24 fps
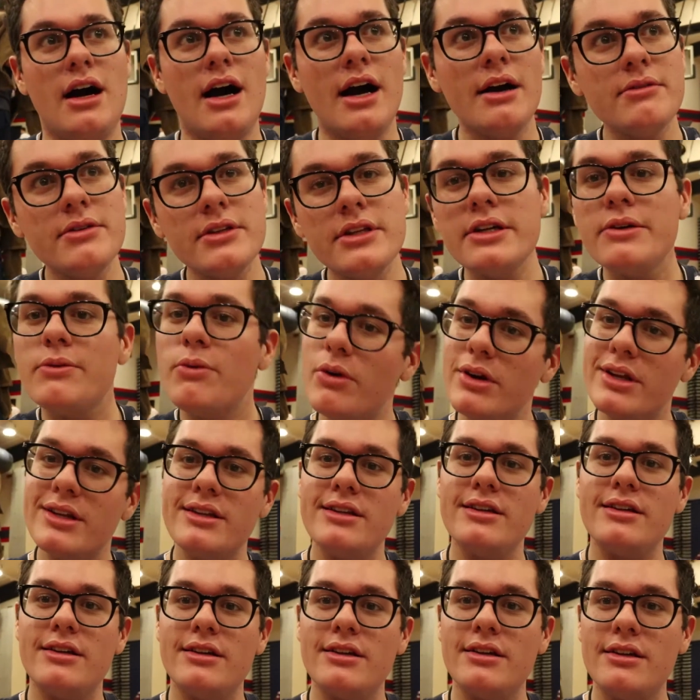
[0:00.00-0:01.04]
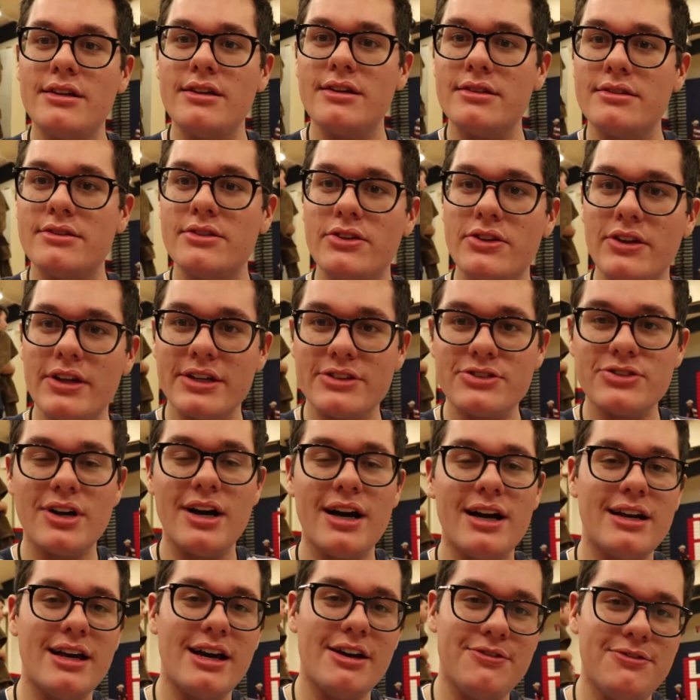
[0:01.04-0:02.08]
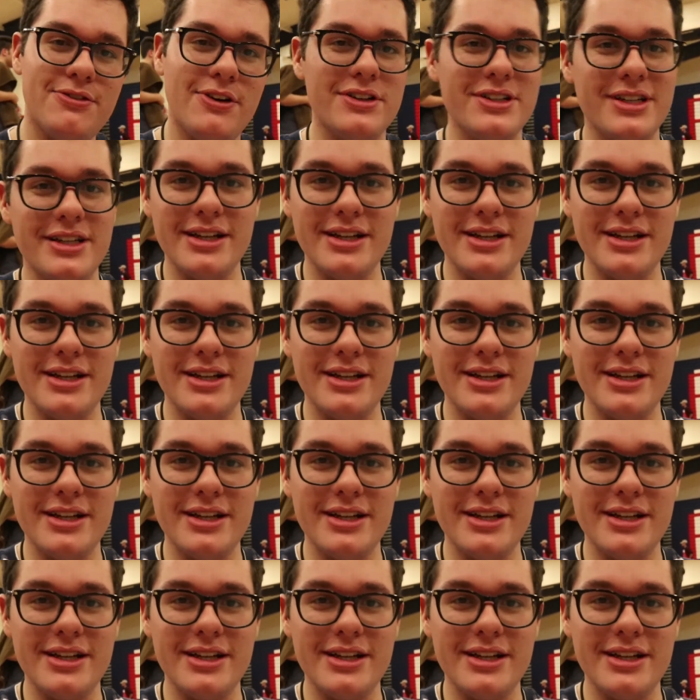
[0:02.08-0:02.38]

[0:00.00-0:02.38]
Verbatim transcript: I really wanted to, to like try and have fun